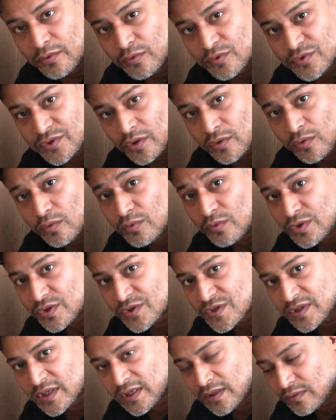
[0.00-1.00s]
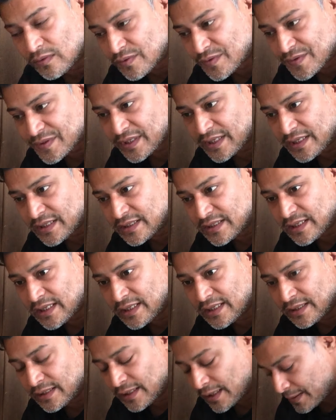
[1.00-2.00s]
also hone your skills in
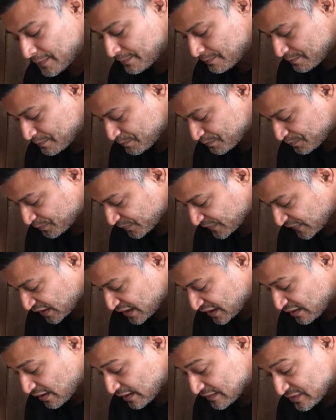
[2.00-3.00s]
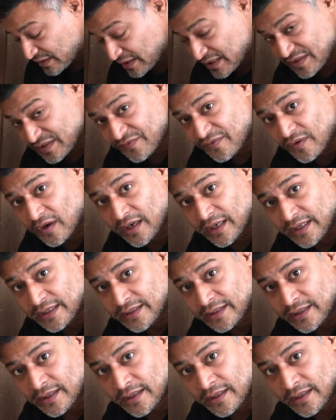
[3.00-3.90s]
identifying